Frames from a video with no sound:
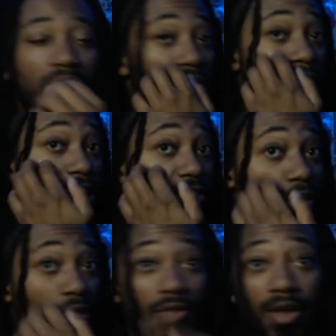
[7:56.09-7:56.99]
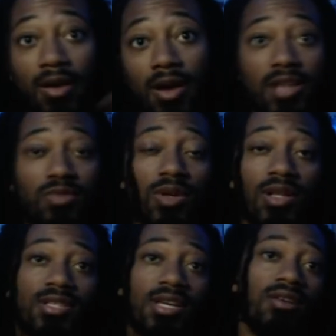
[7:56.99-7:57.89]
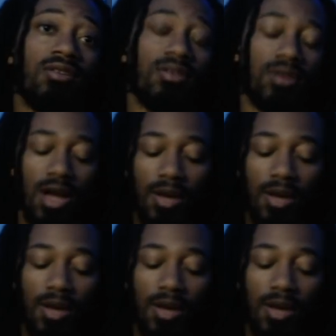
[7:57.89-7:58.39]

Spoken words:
in with you guys both there as well as here.